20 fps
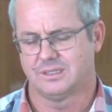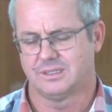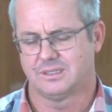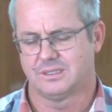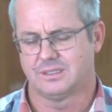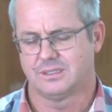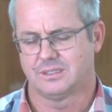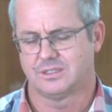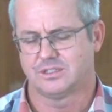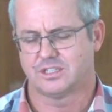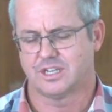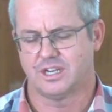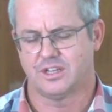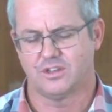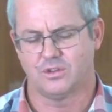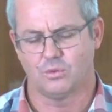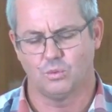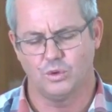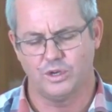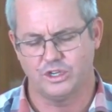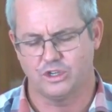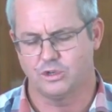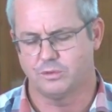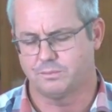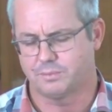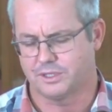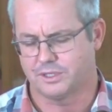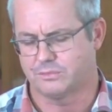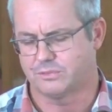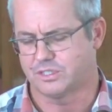so that we could
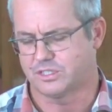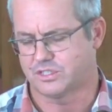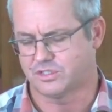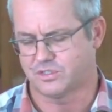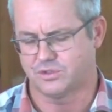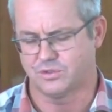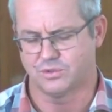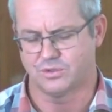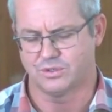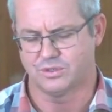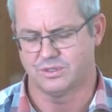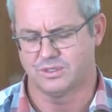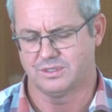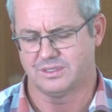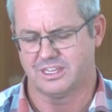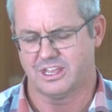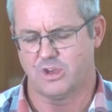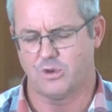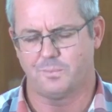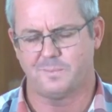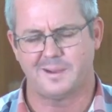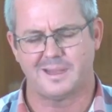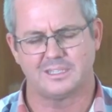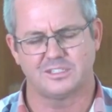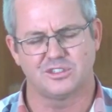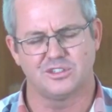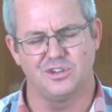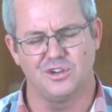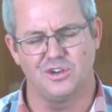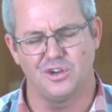be restored. Help us
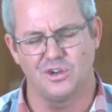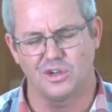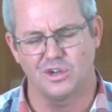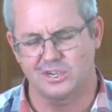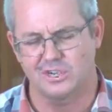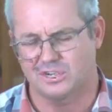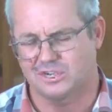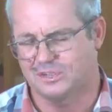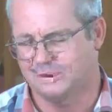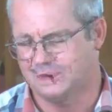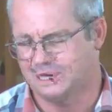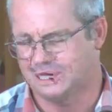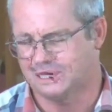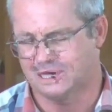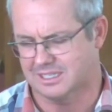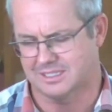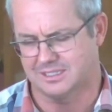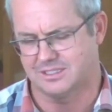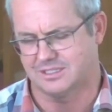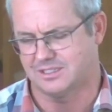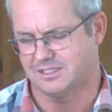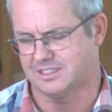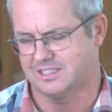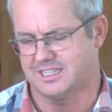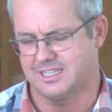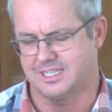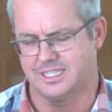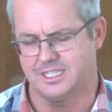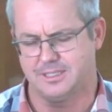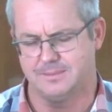not to
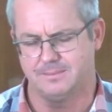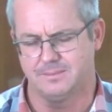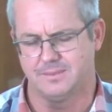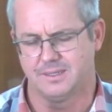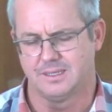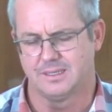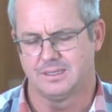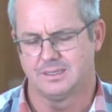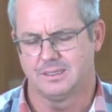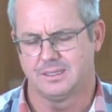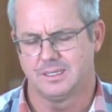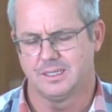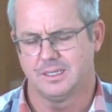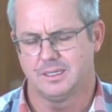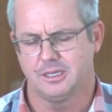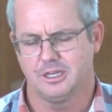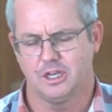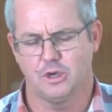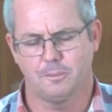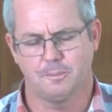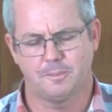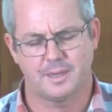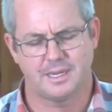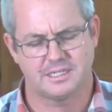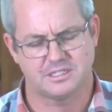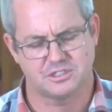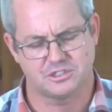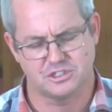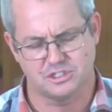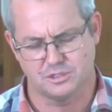misunderstand him. Help
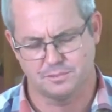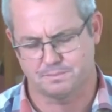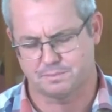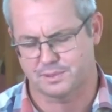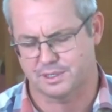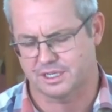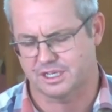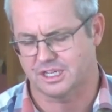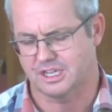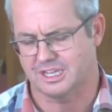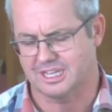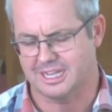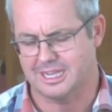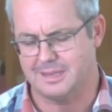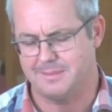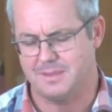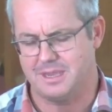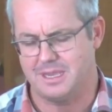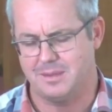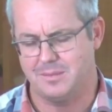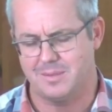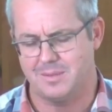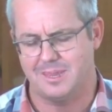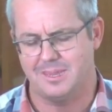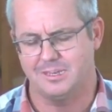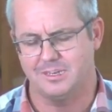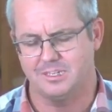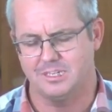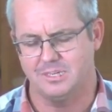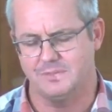us to proclaim him
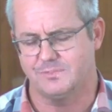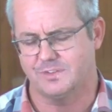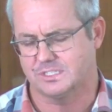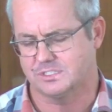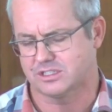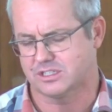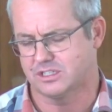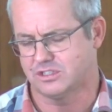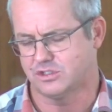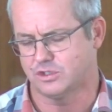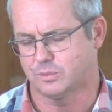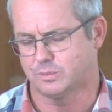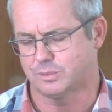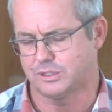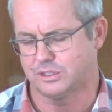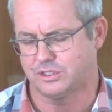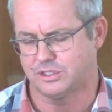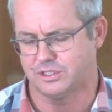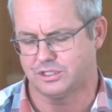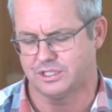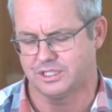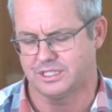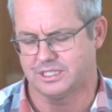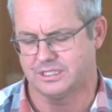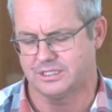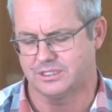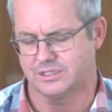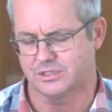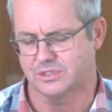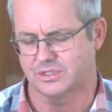and give us those
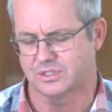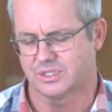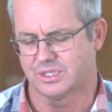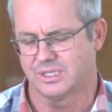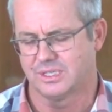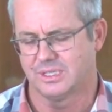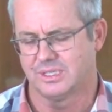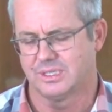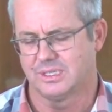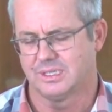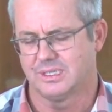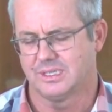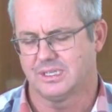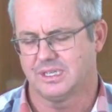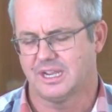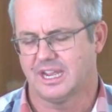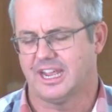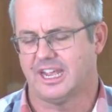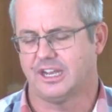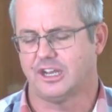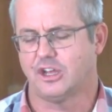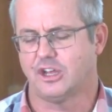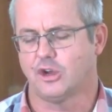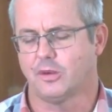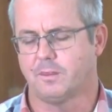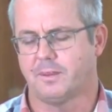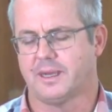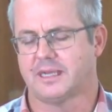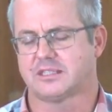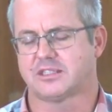opportunities. And
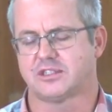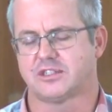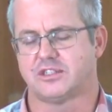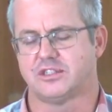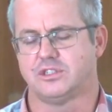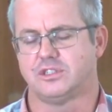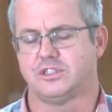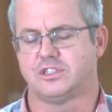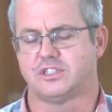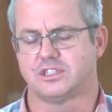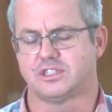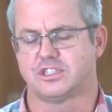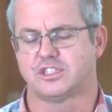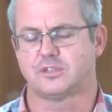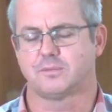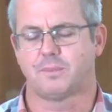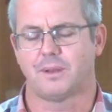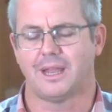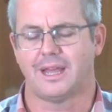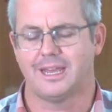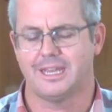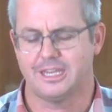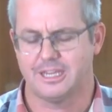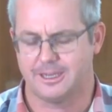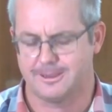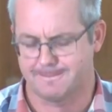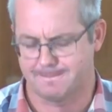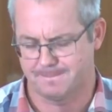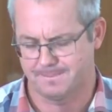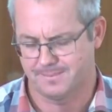help us to display
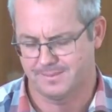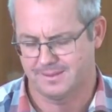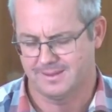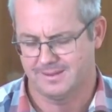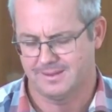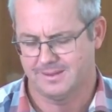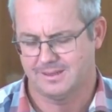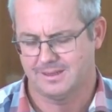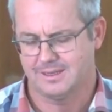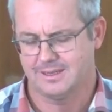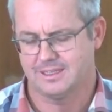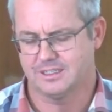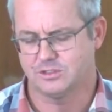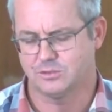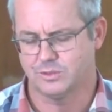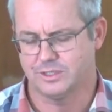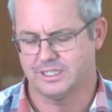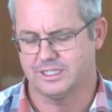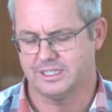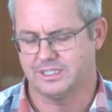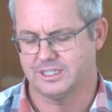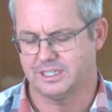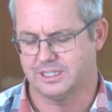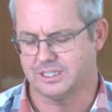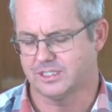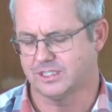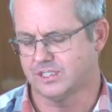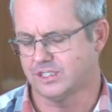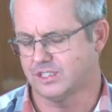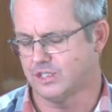him as we
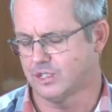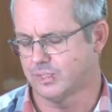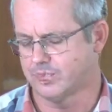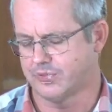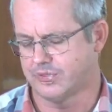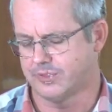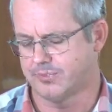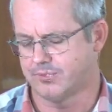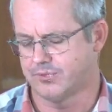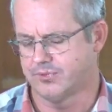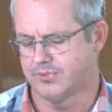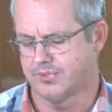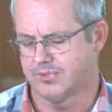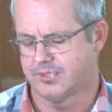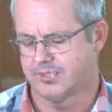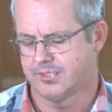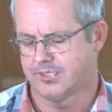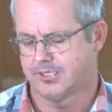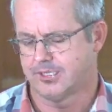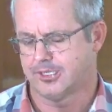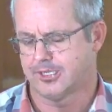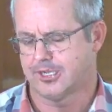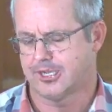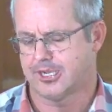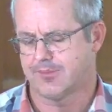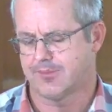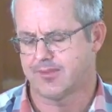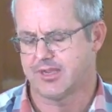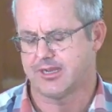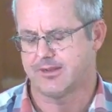exist as your people. Amen.